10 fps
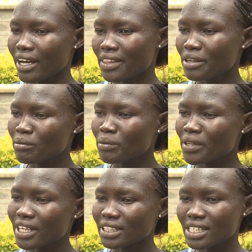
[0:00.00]
I think
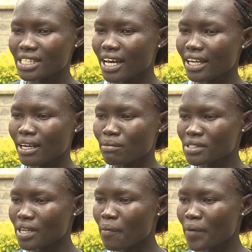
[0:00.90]
maybe they just had
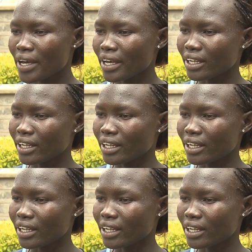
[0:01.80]
somewhere